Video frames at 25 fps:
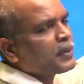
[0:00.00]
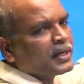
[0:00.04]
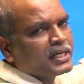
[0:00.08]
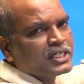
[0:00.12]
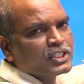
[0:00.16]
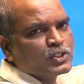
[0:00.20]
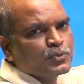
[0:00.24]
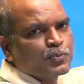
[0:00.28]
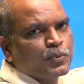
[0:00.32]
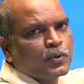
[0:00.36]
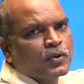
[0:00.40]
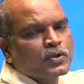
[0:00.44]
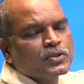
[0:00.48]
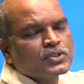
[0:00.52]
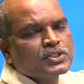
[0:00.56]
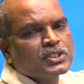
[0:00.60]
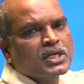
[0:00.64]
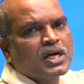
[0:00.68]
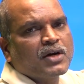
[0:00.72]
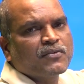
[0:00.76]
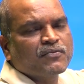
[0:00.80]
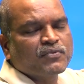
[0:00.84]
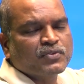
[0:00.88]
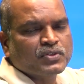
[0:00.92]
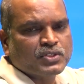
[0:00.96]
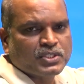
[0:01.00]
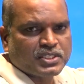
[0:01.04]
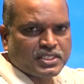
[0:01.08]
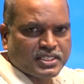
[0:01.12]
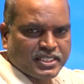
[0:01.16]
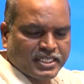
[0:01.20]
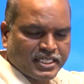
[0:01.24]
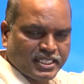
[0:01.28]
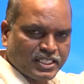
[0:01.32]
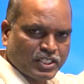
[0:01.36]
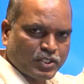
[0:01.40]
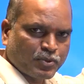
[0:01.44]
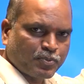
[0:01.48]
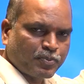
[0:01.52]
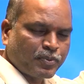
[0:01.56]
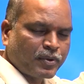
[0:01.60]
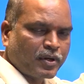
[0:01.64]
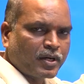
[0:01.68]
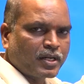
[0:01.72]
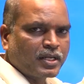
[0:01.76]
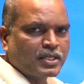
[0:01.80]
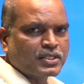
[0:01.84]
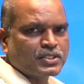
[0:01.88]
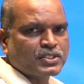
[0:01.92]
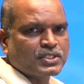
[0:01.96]
principles of state
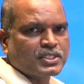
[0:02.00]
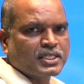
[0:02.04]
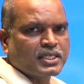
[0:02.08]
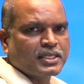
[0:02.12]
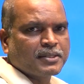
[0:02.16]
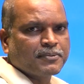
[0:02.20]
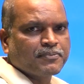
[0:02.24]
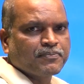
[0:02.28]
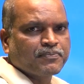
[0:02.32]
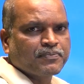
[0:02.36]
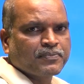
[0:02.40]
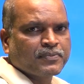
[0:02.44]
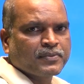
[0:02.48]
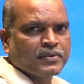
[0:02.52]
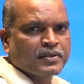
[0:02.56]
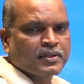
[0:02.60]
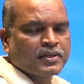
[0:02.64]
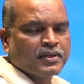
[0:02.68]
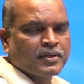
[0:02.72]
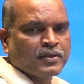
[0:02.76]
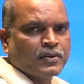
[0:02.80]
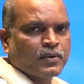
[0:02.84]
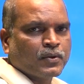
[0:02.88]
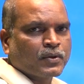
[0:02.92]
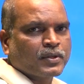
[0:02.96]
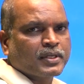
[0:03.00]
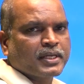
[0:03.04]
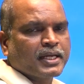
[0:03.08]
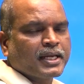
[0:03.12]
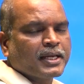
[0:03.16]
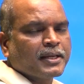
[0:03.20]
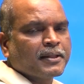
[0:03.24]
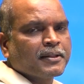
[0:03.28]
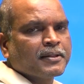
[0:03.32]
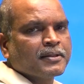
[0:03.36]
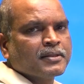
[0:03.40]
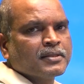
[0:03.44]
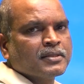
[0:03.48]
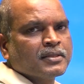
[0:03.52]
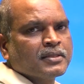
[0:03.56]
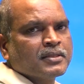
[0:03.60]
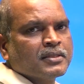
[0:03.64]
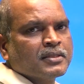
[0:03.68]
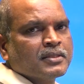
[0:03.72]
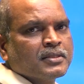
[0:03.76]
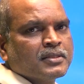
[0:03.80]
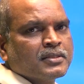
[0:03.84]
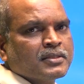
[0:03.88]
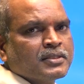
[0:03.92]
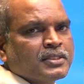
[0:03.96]
policy, okay,
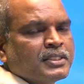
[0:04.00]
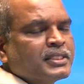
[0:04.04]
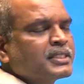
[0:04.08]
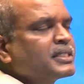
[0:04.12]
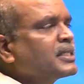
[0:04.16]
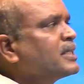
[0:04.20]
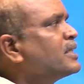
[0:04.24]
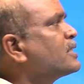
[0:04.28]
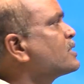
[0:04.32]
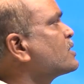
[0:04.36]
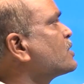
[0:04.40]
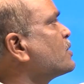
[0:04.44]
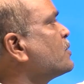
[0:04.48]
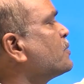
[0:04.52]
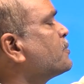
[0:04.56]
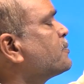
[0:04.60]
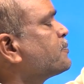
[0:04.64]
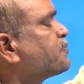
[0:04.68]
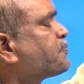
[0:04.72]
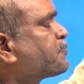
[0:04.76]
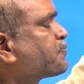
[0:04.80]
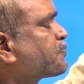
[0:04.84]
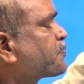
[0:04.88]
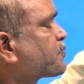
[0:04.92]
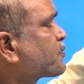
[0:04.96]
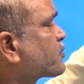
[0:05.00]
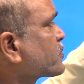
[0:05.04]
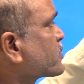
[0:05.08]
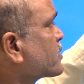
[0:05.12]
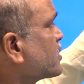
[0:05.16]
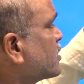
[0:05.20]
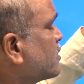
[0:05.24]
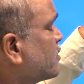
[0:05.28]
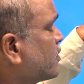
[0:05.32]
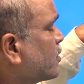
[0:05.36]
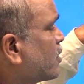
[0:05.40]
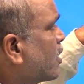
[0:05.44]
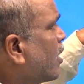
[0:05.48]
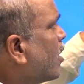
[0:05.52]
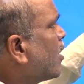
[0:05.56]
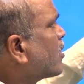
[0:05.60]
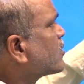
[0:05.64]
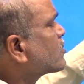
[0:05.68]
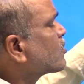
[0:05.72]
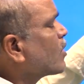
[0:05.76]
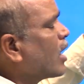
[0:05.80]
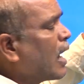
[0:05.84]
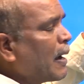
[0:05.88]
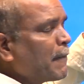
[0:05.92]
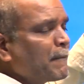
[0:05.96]
it is
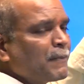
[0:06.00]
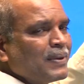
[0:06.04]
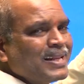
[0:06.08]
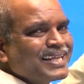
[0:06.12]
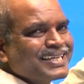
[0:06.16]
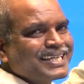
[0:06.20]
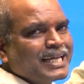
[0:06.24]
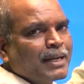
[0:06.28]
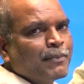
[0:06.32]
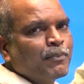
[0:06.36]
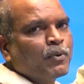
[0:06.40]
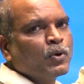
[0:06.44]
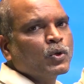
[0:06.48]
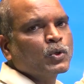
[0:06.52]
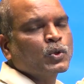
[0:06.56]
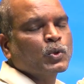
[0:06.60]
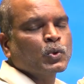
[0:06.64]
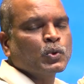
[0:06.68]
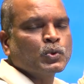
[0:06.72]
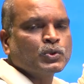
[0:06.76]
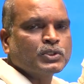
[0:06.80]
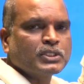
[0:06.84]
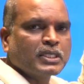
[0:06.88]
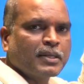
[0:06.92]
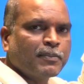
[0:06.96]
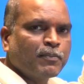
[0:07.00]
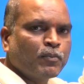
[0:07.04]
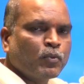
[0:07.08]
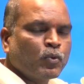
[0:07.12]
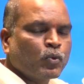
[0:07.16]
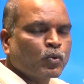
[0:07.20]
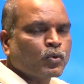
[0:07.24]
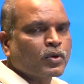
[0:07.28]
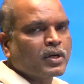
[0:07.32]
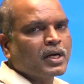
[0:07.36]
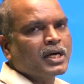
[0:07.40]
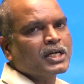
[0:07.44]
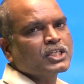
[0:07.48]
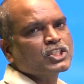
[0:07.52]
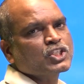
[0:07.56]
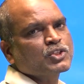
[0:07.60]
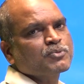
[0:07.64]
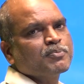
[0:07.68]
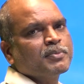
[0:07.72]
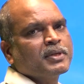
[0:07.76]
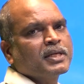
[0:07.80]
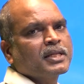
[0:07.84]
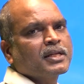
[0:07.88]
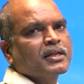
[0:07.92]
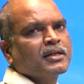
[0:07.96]
not applicable to Jammu
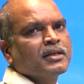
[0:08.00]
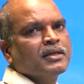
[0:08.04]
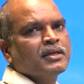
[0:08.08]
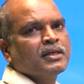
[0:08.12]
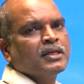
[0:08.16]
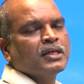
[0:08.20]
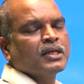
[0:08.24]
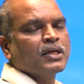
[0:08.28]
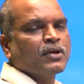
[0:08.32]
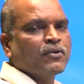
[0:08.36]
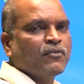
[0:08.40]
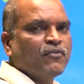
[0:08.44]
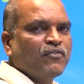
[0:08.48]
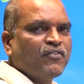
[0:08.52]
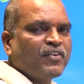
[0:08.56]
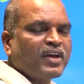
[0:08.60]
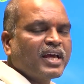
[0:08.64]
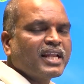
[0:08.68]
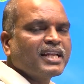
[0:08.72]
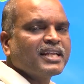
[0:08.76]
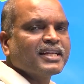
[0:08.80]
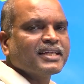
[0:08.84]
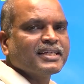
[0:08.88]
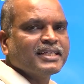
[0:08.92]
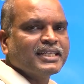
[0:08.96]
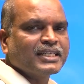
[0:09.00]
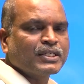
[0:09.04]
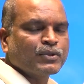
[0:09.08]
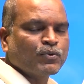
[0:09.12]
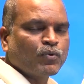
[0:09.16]
Kashmir when it